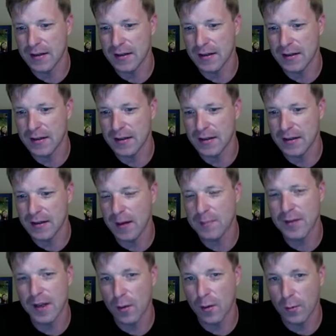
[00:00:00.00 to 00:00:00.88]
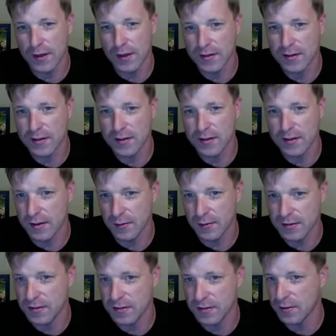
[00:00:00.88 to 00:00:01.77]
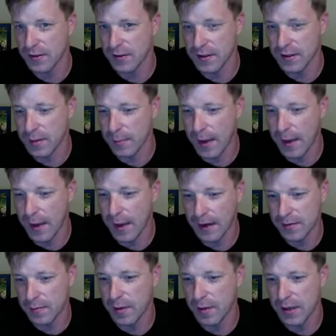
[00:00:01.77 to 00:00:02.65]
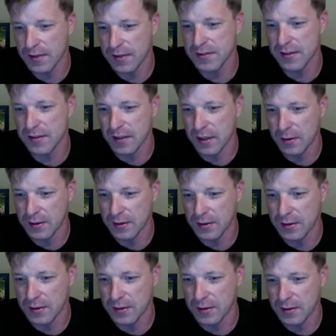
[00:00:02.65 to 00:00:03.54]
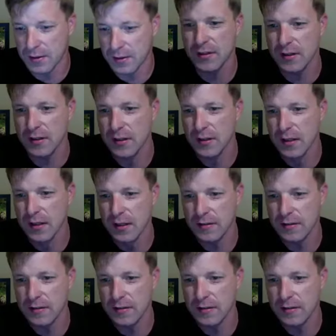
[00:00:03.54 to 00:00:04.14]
And a lot of times they don't want to tell you until they're in the back of the bus and they know it's safe to